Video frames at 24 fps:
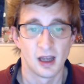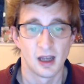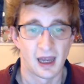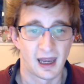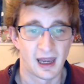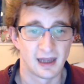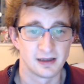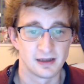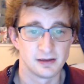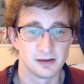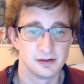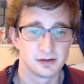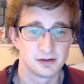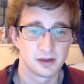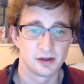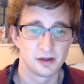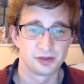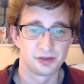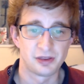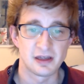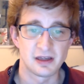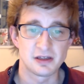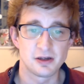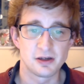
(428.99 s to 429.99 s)
And
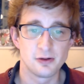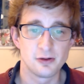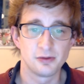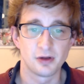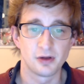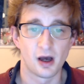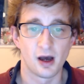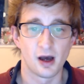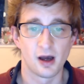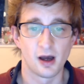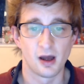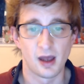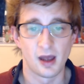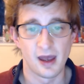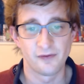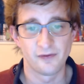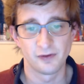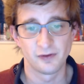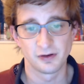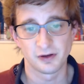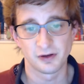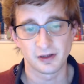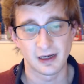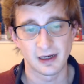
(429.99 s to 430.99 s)
they use
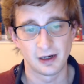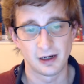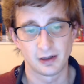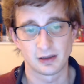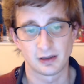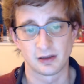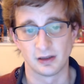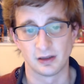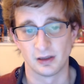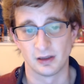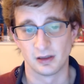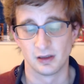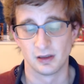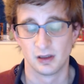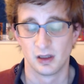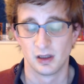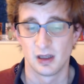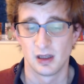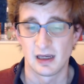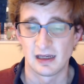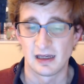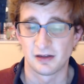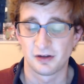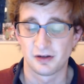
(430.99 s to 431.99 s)
Evan's character
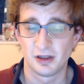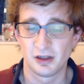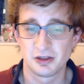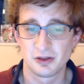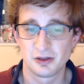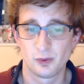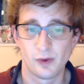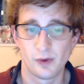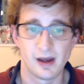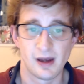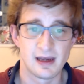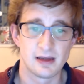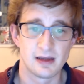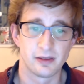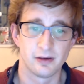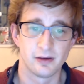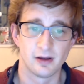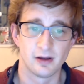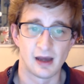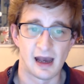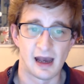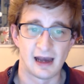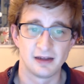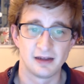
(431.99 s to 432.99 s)
in such a way
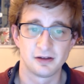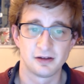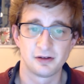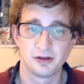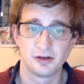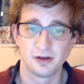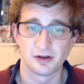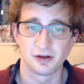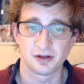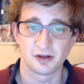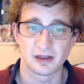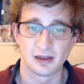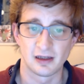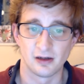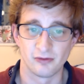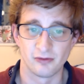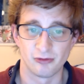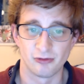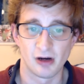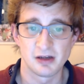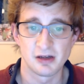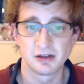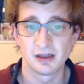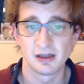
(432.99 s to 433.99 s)
that adds to the skill of
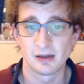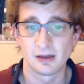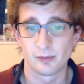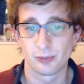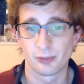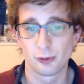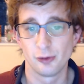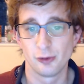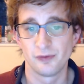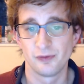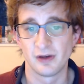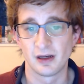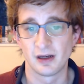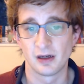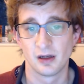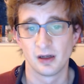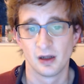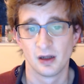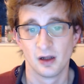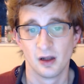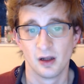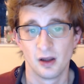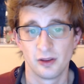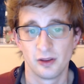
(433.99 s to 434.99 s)
writing, proving
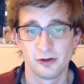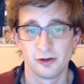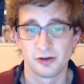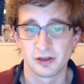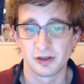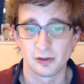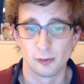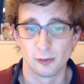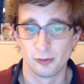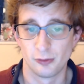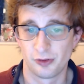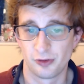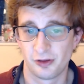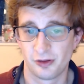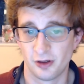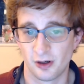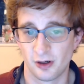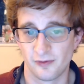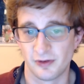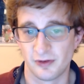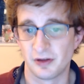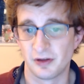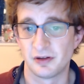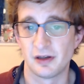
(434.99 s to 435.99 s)
that the author
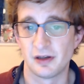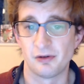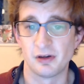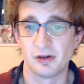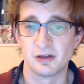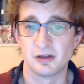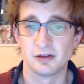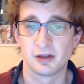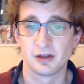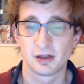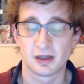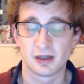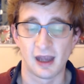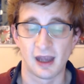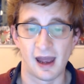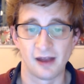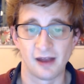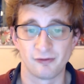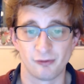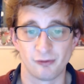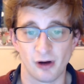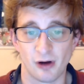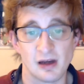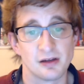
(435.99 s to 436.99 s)
of the series
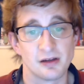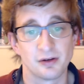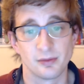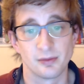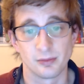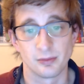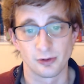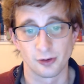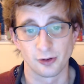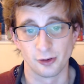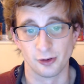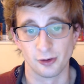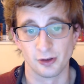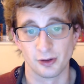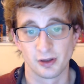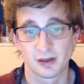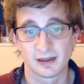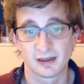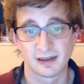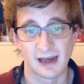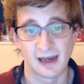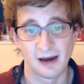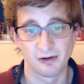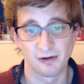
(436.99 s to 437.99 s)
can write some good
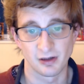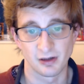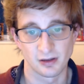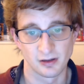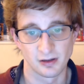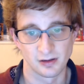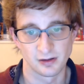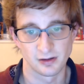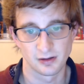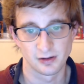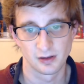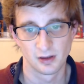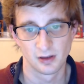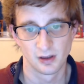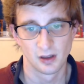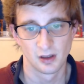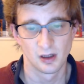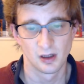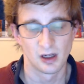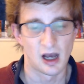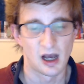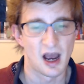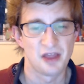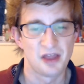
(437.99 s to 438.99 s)
characters.
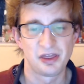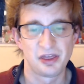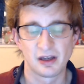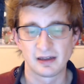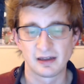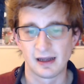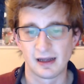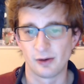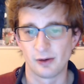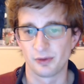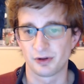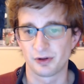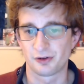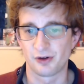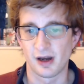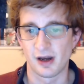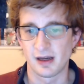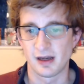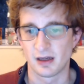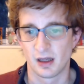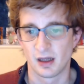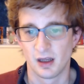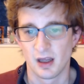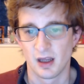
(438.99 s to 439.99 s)
I think that was
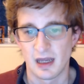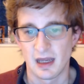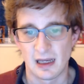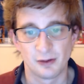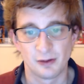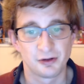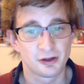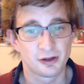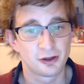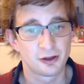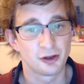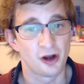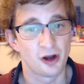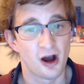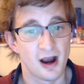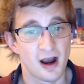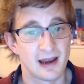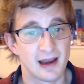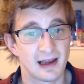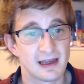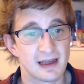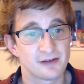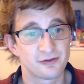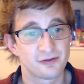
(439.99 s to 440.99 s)
great. It was a good
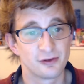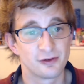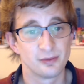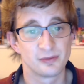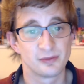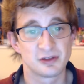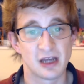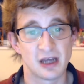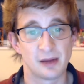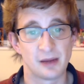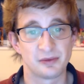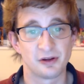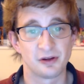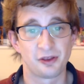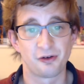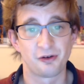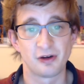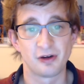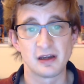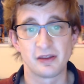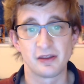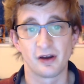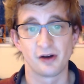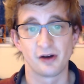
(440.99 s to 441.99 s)
highlight from chapter
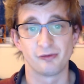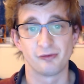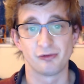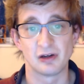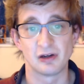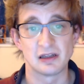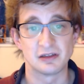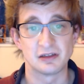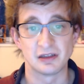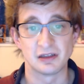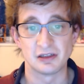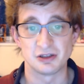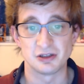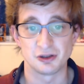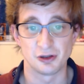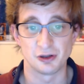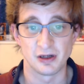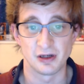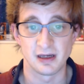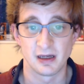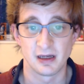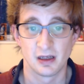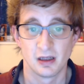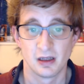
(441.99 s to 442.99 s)
3 that I really did
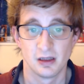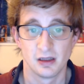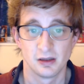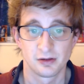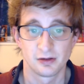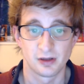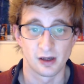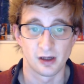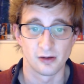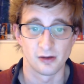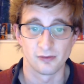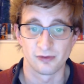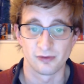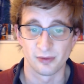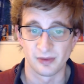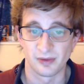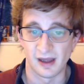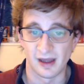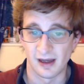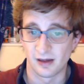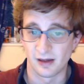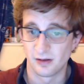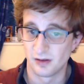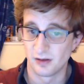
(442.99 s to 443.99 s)
enjoy. So from
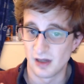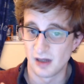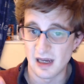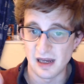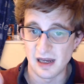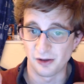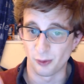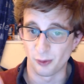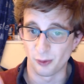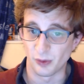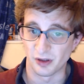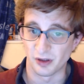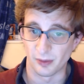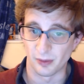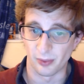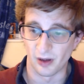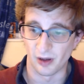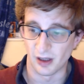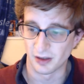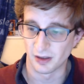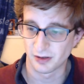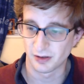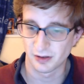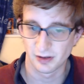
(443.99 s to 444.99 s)
that is always a
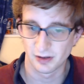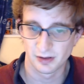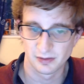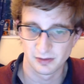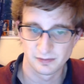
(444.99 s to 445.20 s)
plus.